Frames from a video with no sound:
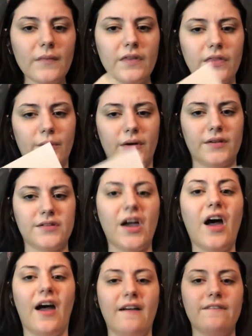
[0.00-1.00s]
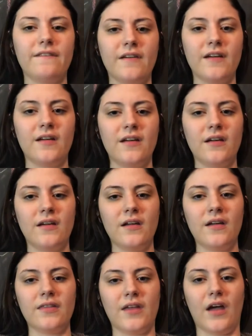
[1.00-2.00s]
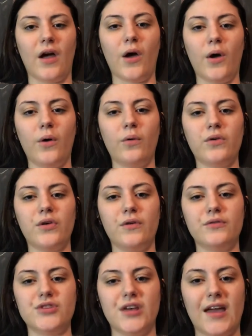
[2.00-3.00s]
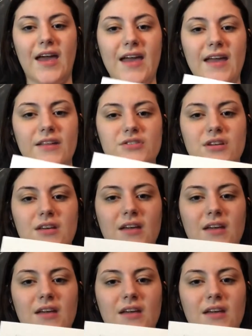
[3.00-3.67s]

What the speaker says: the word tough. The O-U-G-H